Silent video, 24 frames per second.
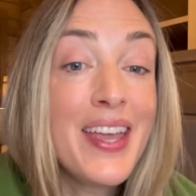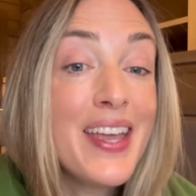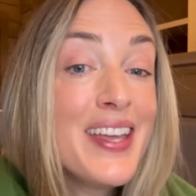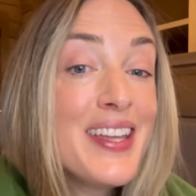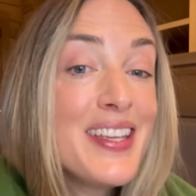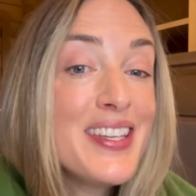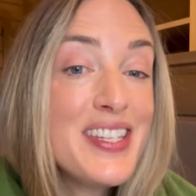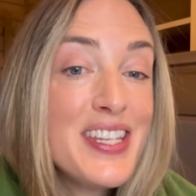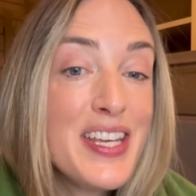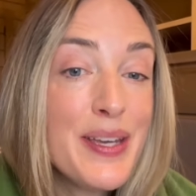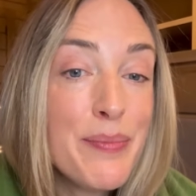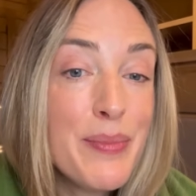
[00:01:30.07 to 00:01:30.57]

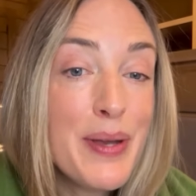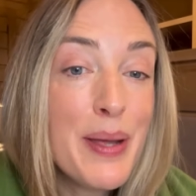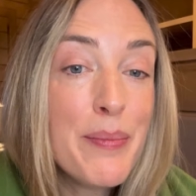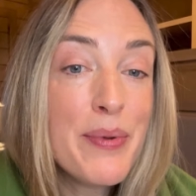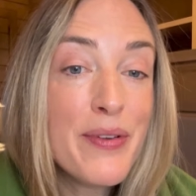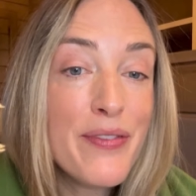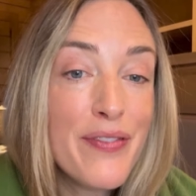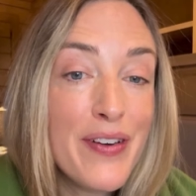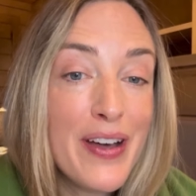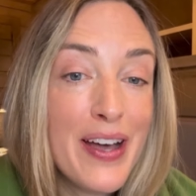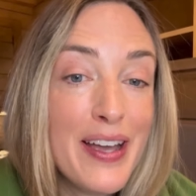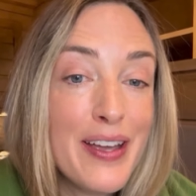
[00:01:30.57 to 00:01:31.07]
Tip number
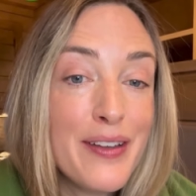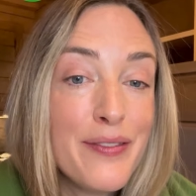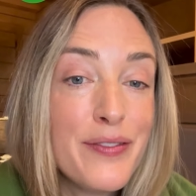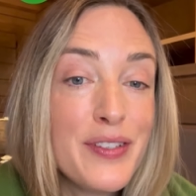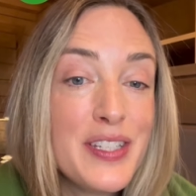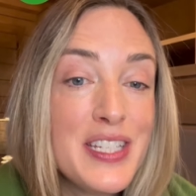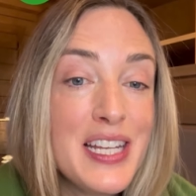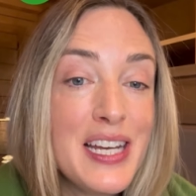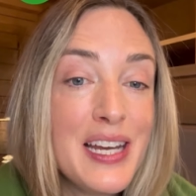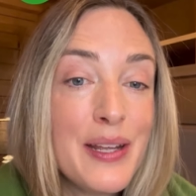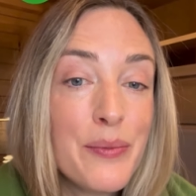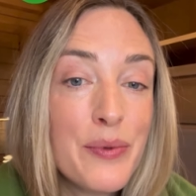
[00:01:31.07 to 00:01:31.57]
5 for
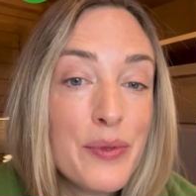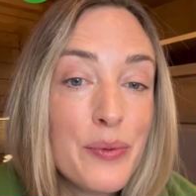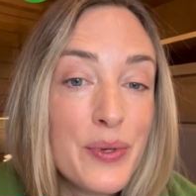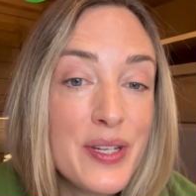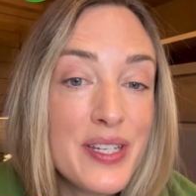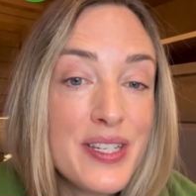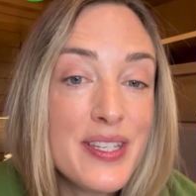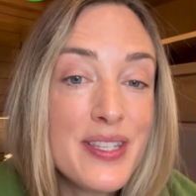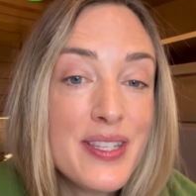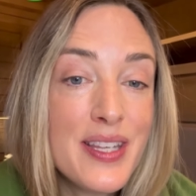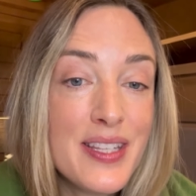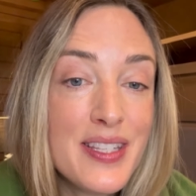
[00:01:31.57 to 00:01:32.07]
dealing with winter
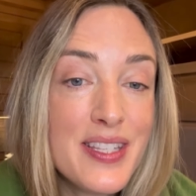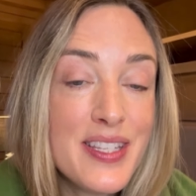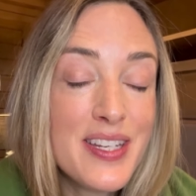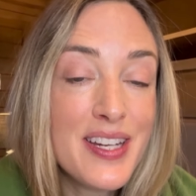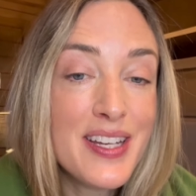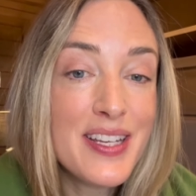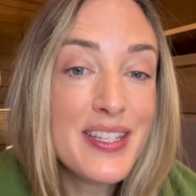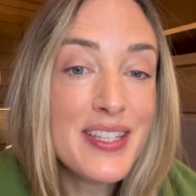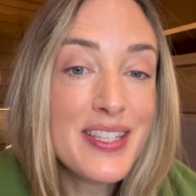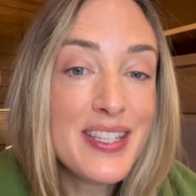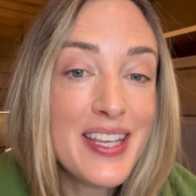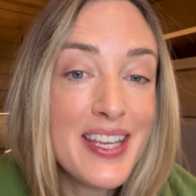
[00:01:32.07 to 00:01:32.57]

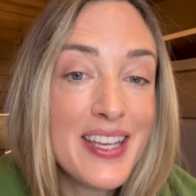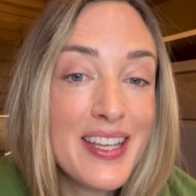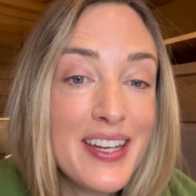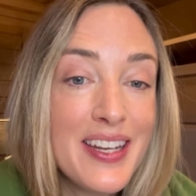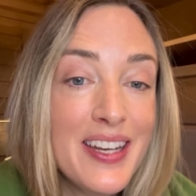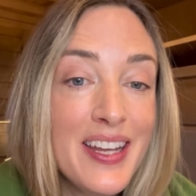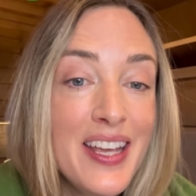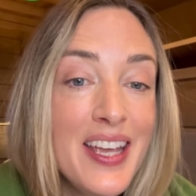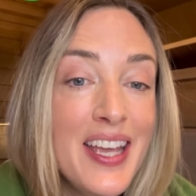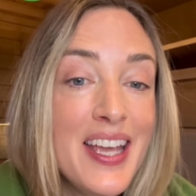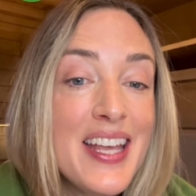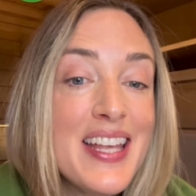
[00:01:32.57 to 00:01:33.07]
sensitized skin
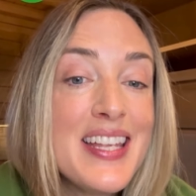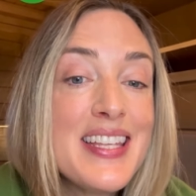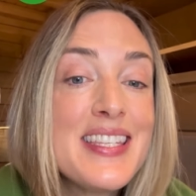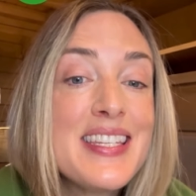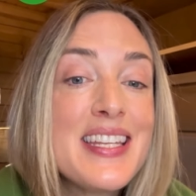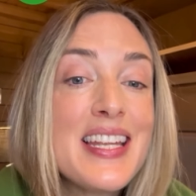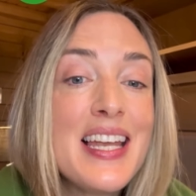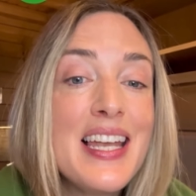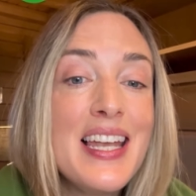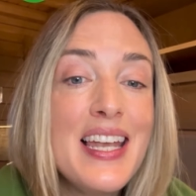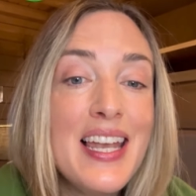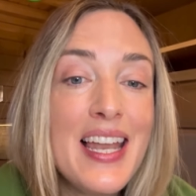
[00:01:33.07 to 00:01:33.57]
is to
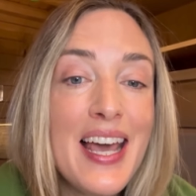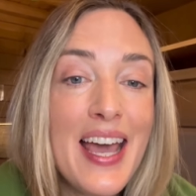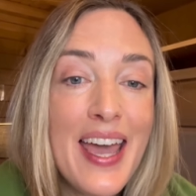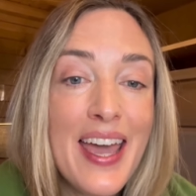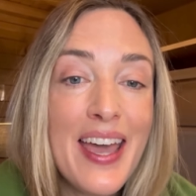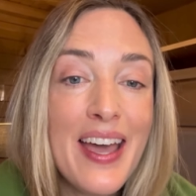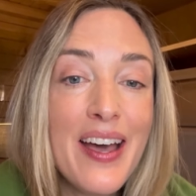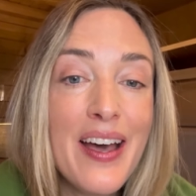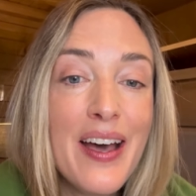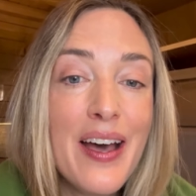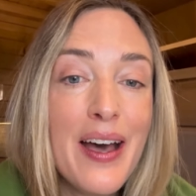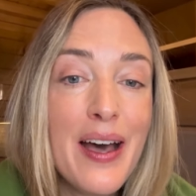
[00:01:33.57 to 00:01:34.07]

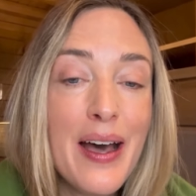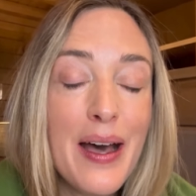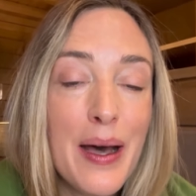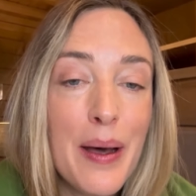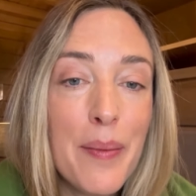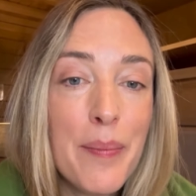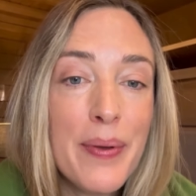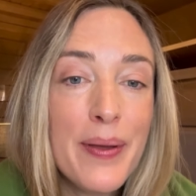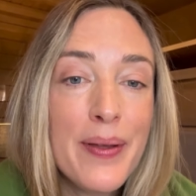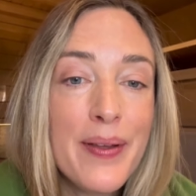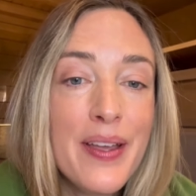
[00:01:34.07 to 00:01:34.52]
layer up.